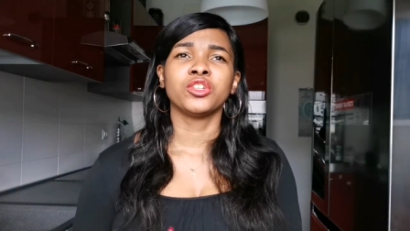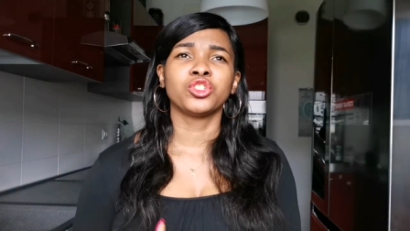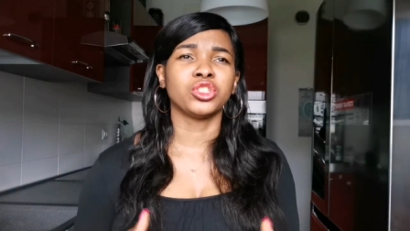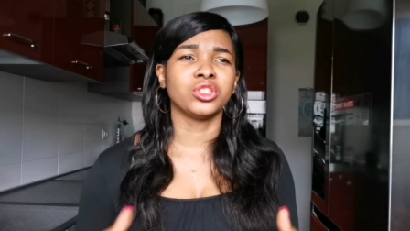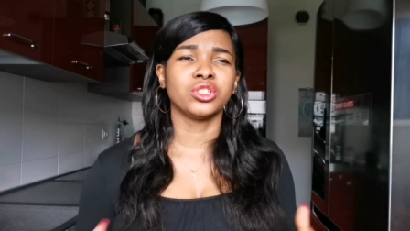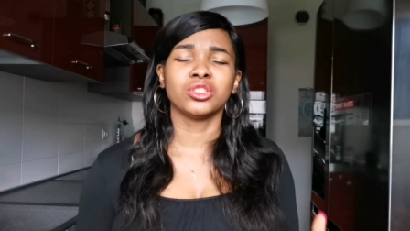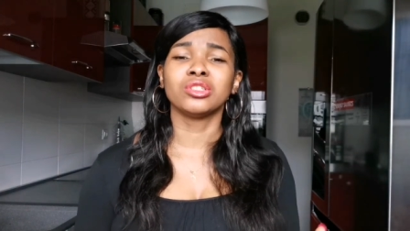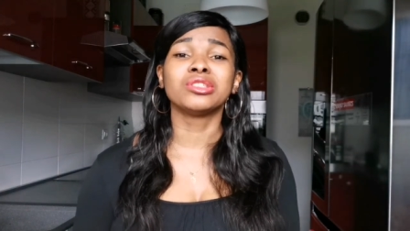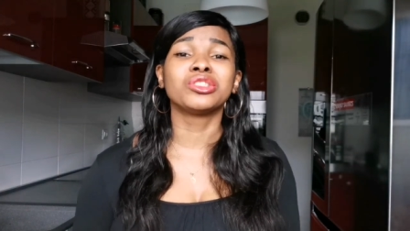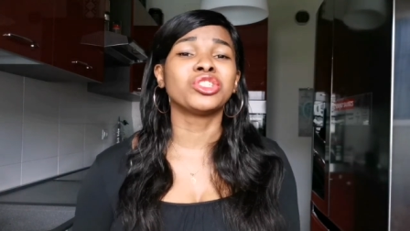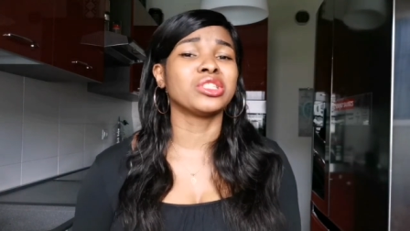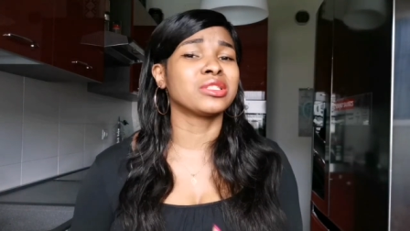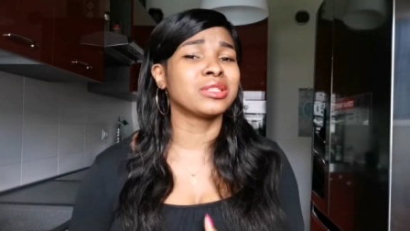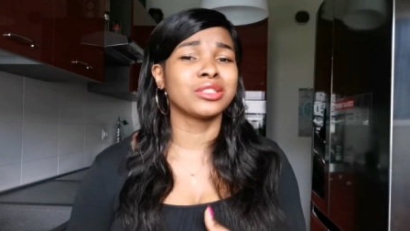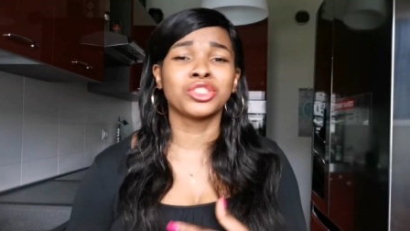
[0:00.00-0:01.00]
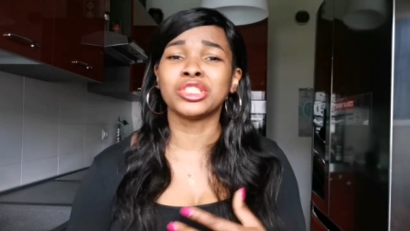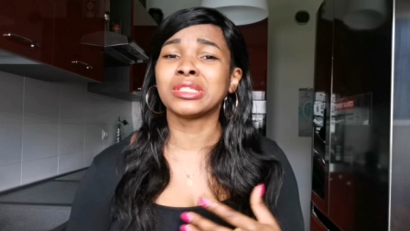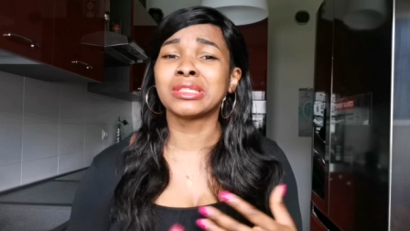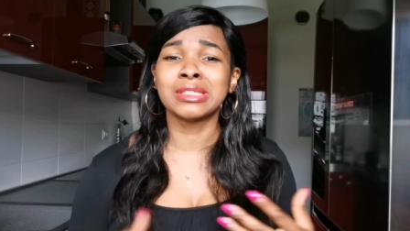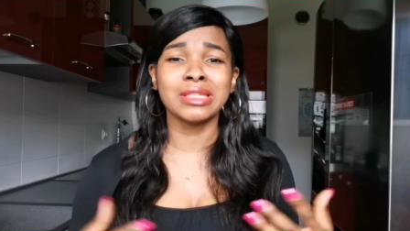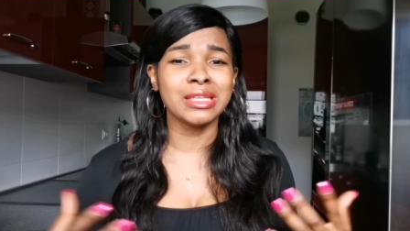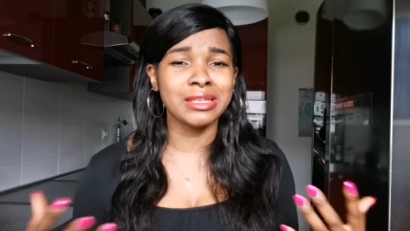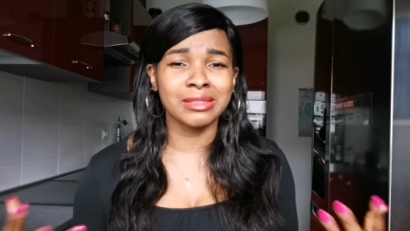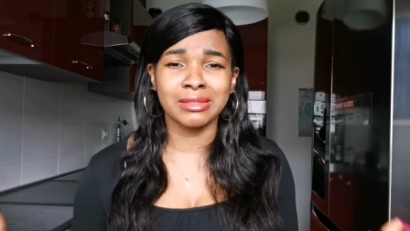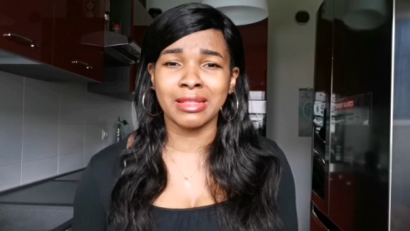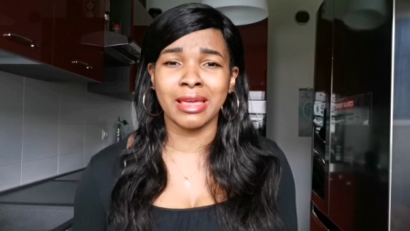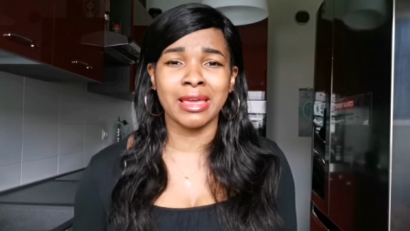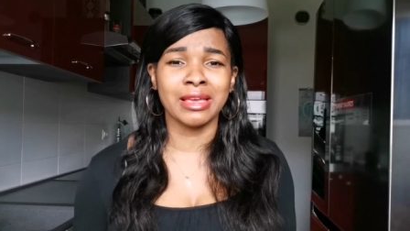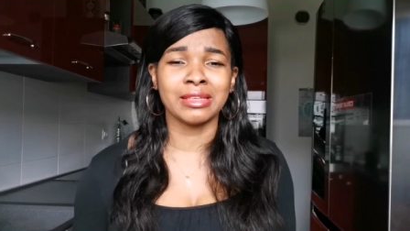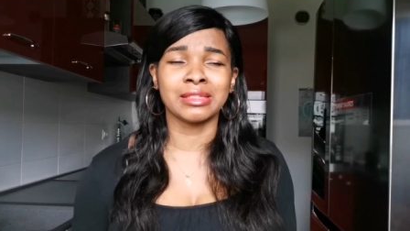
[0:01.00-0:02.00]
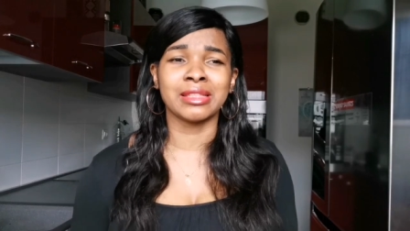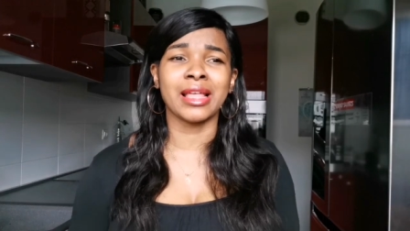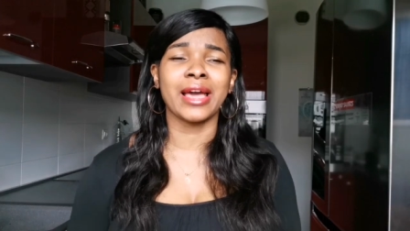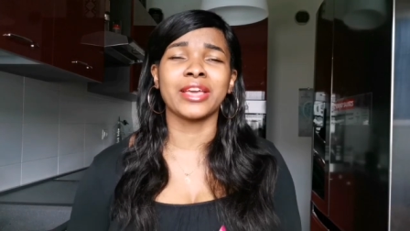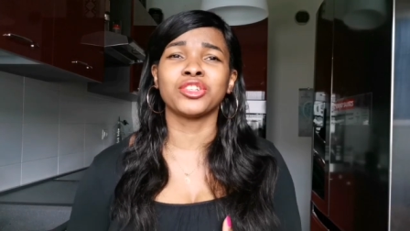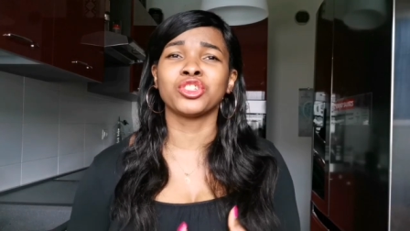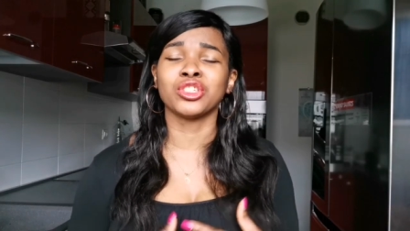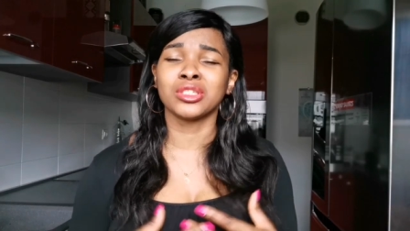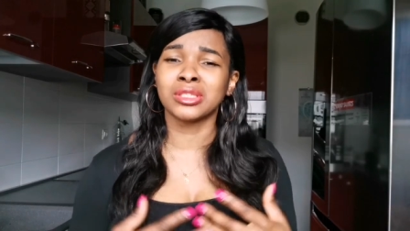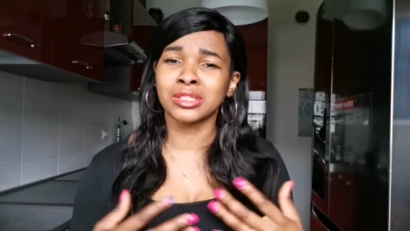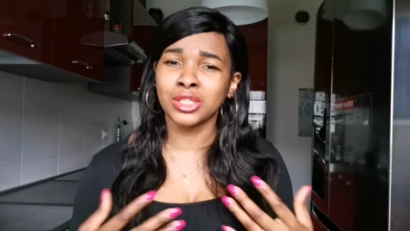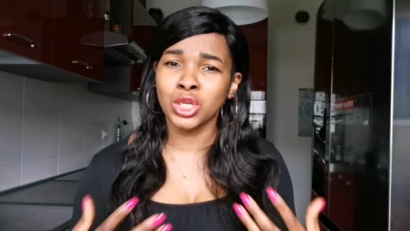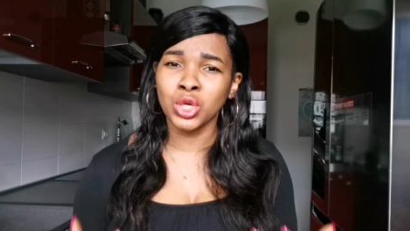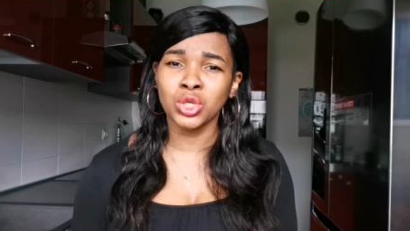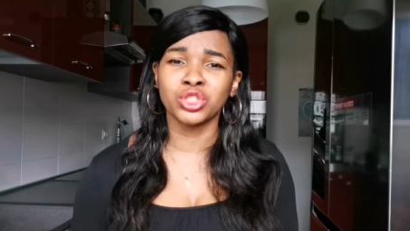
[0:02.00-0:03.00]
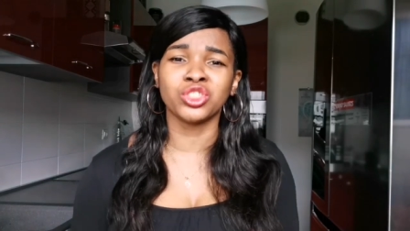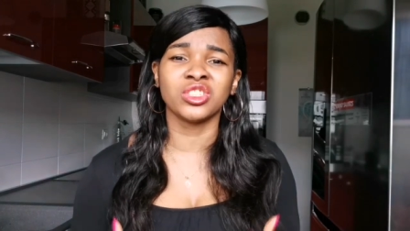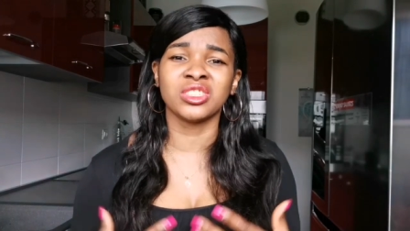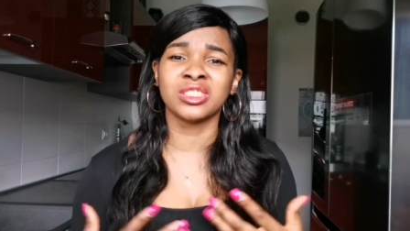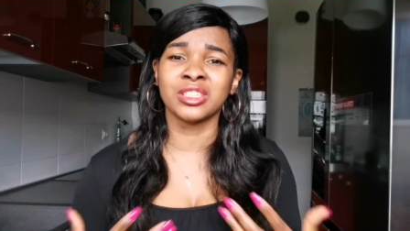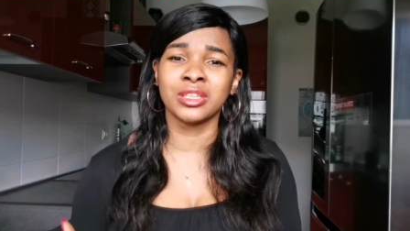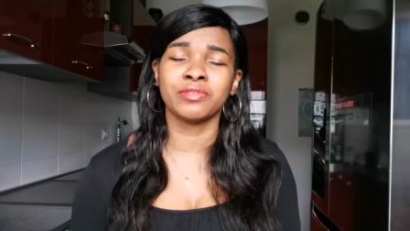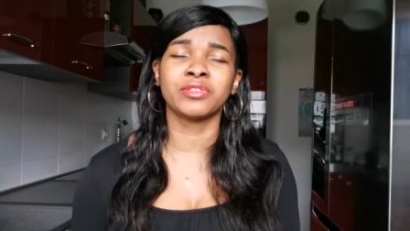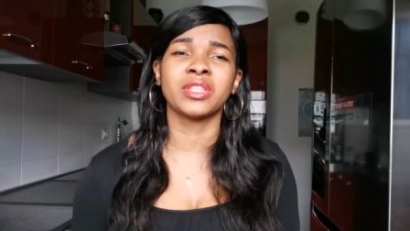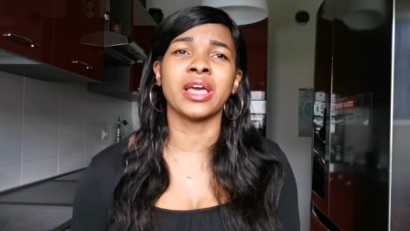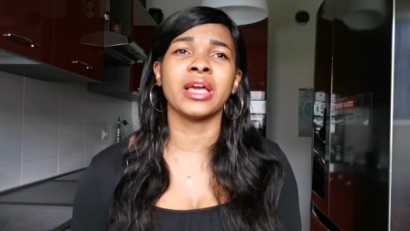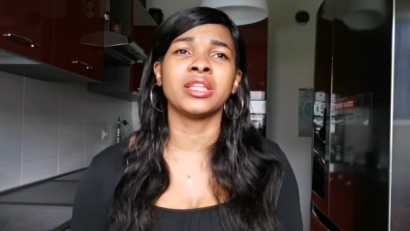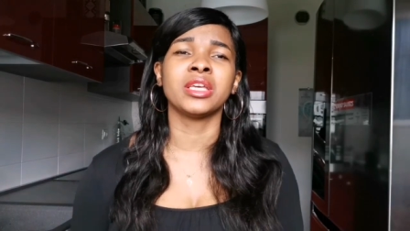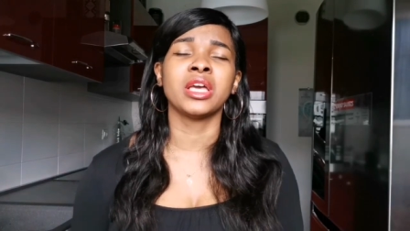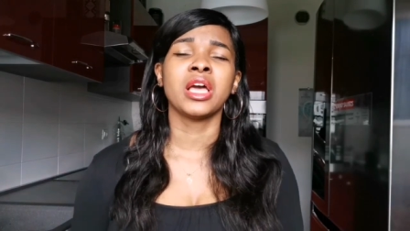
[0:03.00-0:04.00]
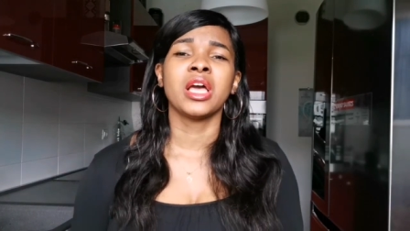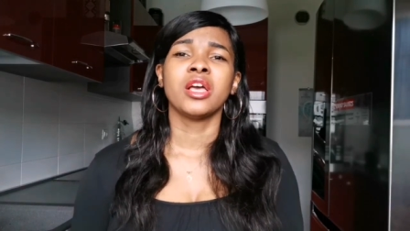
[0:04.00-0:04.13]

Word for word: she she's she sees things like she's good she's gifted